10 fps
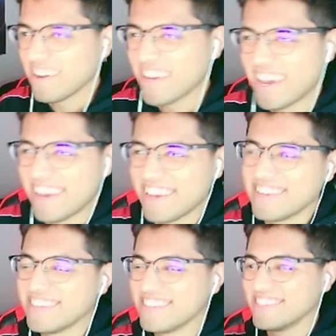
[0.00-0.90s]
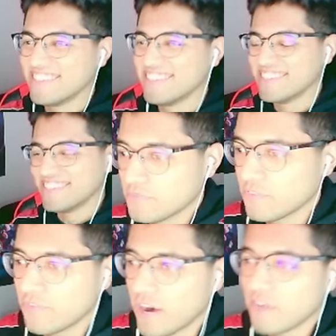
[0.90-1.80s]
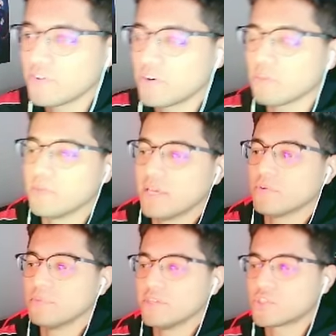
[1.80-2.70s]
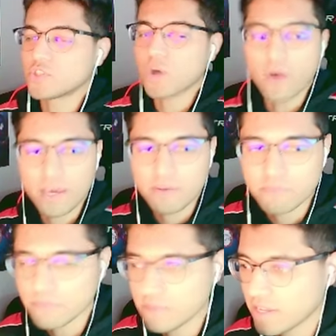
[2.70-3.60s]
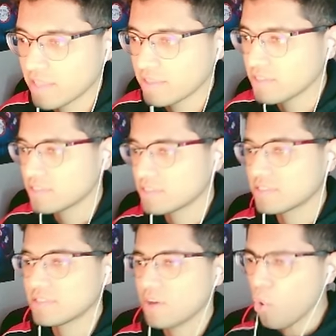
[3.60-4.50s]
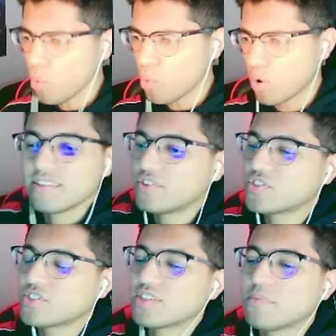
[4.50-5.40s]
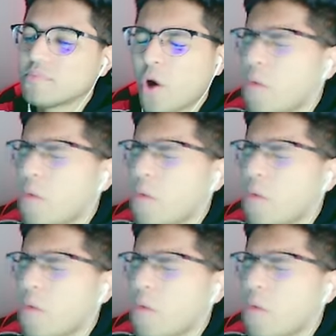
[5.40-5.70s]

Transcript: Hey, 5-year-old me would be so hype looking at this. Oh, there's something.